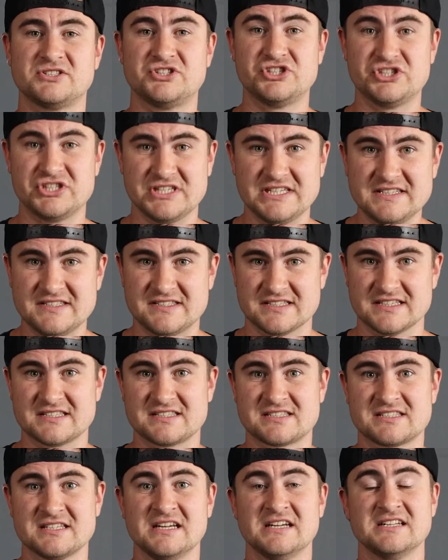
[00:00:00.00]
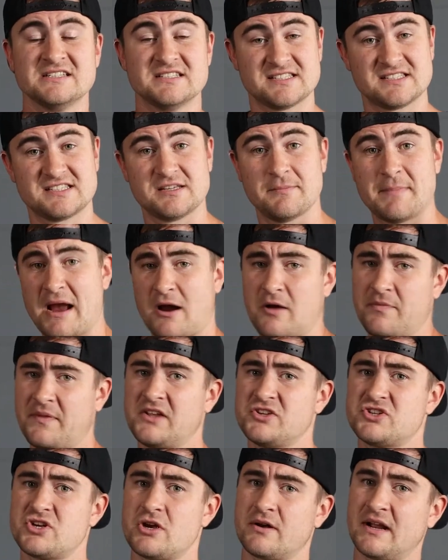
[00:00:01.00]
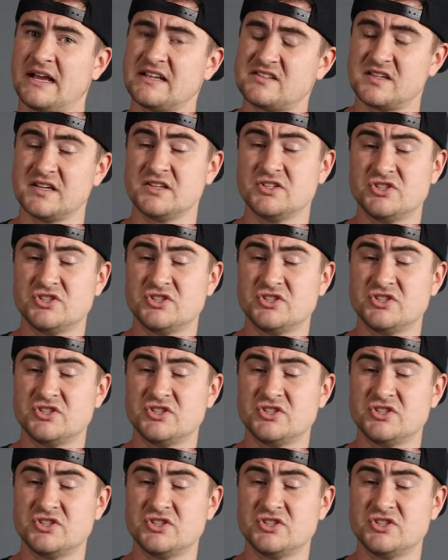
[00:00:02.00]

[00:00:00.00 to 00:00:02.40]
Jesus to sit back on that chair and I say,